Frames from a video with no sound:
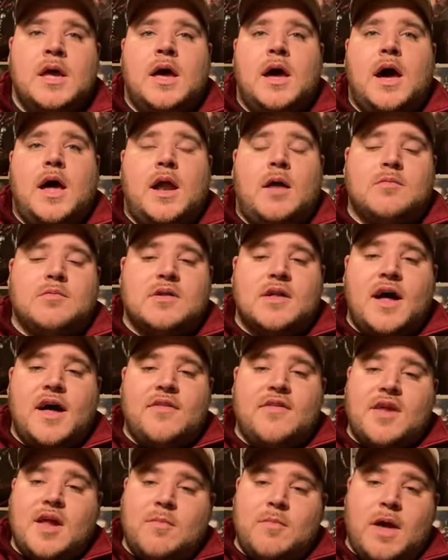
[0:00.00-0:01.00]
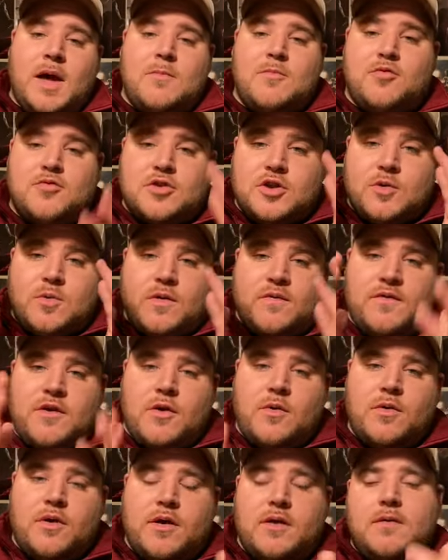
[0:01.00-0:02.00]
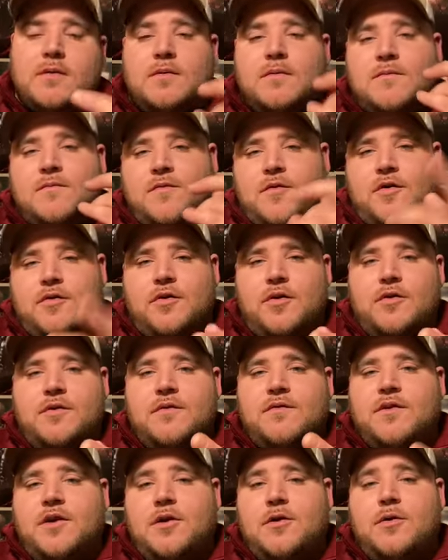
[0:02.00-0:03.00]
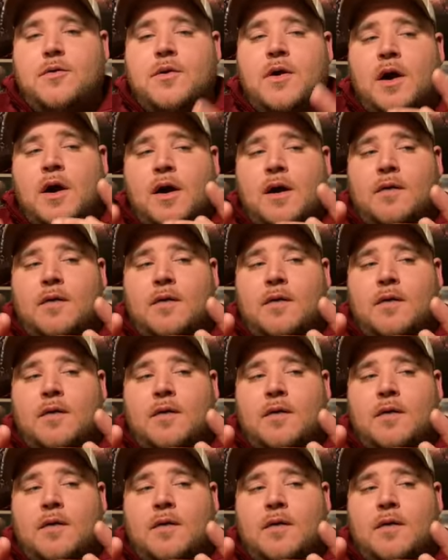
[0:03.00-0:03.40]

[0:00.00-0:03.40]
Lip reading: And I'm glad that I'm able to review it for those of you